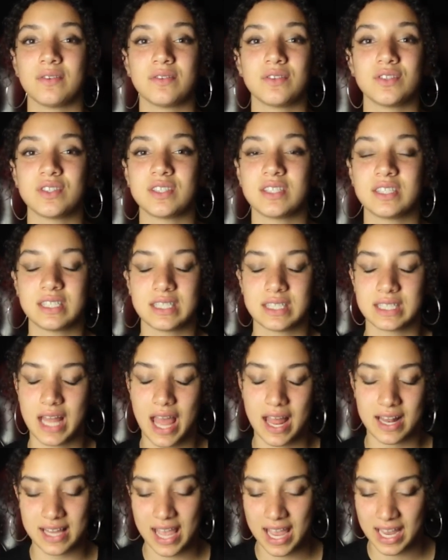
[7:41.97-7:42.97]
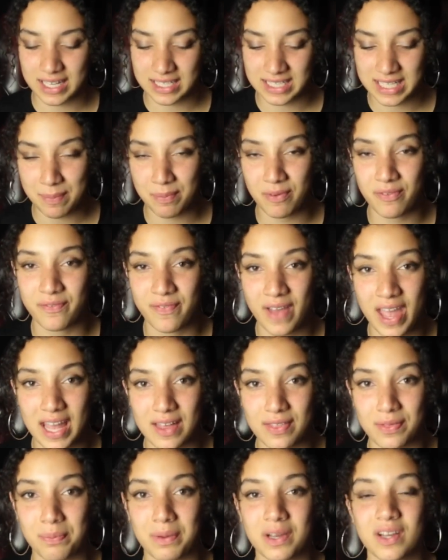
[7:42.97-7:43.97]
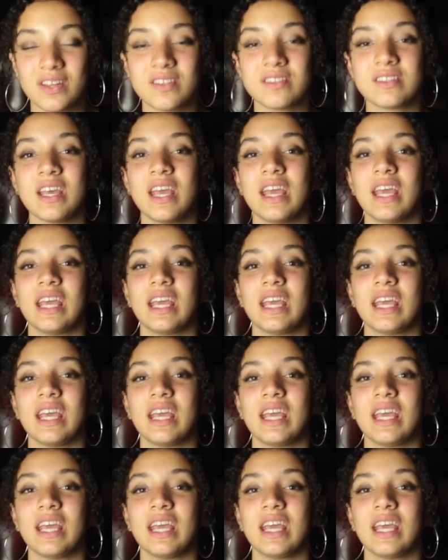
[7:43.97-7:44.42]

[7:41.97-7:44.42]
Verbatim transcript: just step, take a step of faith because